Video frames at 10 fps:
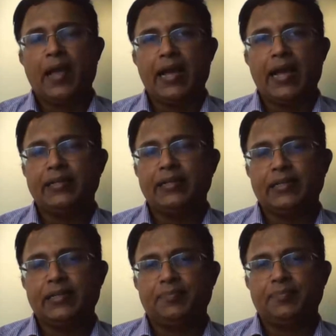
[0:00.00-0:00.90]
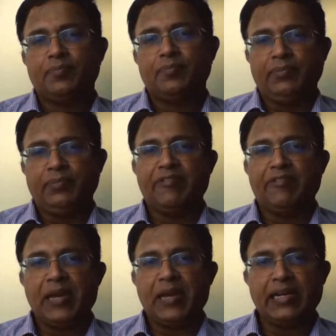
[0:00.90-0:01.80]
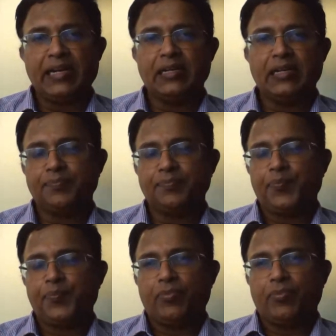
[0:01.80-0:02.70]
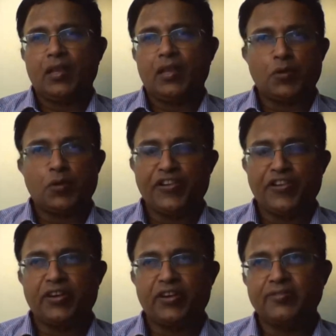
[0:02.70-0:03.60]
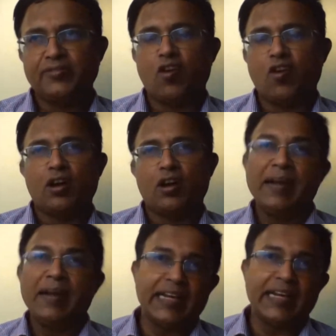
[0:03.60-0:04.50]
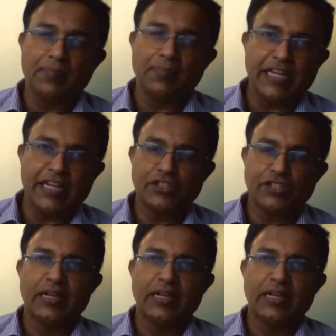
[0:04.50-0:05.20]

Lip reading: and there will be a clear provision for material breach.